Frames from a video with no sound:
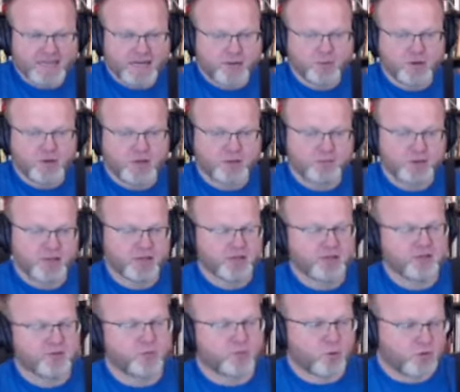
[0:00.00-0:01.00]
I'm going to be a
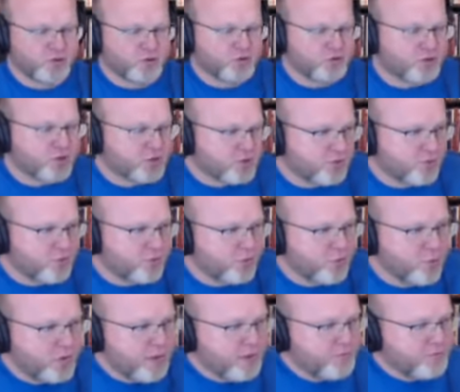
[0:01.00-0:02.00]
little more structured with
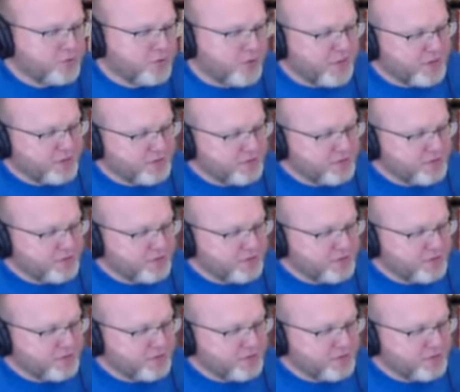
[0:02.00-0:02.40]
what I'm trying